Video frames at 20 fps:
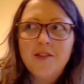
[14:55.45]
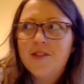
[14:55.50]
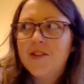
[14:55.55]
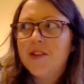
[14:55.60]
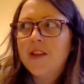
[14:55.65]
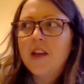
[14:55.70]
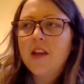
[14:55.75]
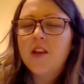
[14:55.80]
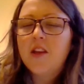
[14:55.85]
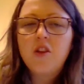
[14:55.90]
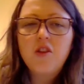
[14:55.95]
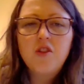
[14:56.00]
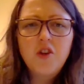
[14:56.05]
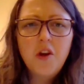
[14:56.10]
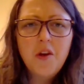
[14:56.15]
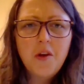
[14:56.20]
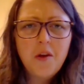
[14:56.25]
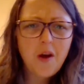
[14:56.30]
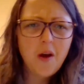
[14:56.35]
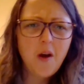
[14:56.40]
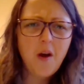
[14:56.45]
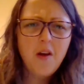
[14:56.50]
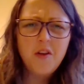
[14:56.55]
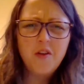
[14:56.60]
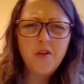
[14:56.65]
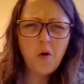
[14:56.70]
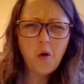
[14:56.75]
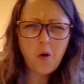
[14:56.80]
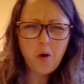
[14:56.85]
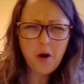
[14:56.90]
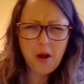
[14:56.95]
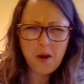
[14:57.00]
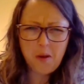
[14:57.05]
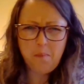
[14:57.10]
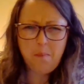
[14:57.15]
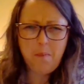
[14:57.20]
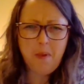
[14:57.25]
so that you don't You're not like